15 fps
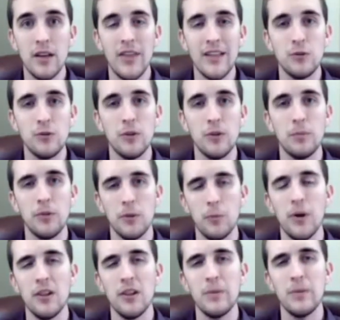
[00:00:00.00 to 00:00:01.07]
And that's
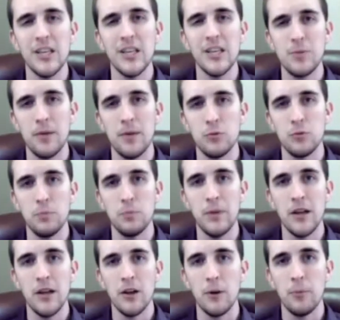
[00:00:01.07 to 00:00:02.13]
one of the biggest problems with
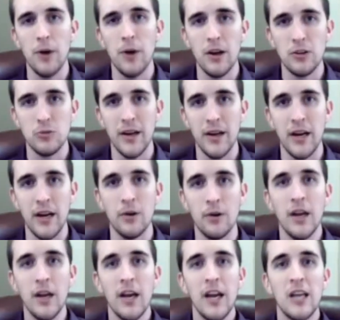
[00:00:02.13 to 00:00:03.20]
PLR products right
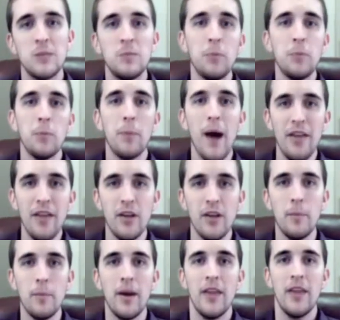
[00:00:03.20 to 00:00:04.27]
now, is people buy
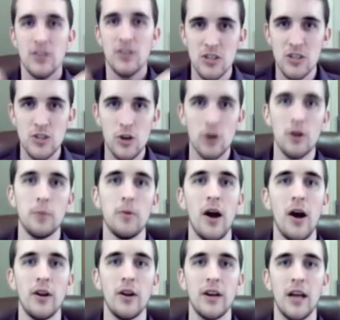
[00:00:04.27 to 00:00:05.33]
them and then just turn them
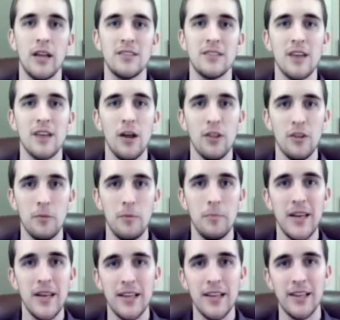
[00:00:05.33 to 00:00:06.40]
around and sell them
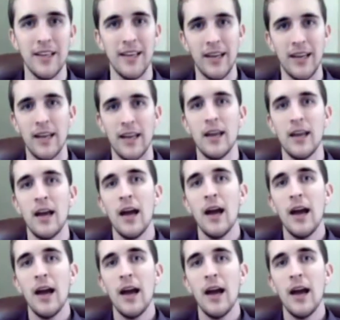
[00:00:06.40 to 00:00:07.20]
immediately again,